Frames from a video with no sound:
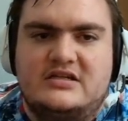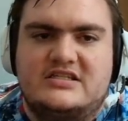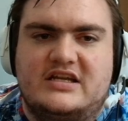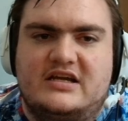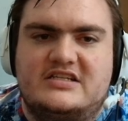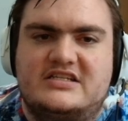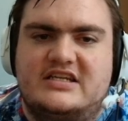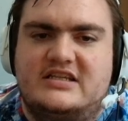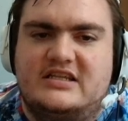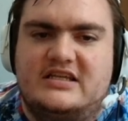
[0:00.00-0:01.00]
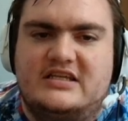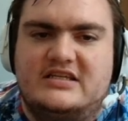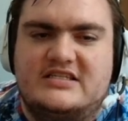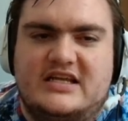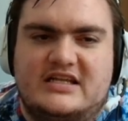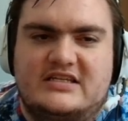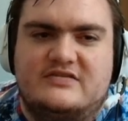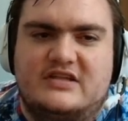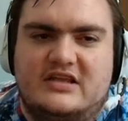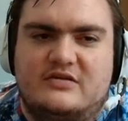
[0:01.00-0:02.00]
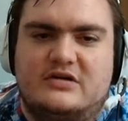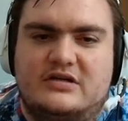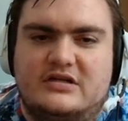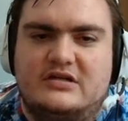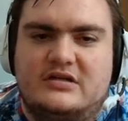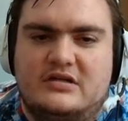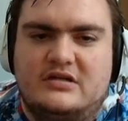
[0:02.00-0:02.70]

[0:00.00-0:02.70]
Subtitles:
So now I just need the settings for the other one.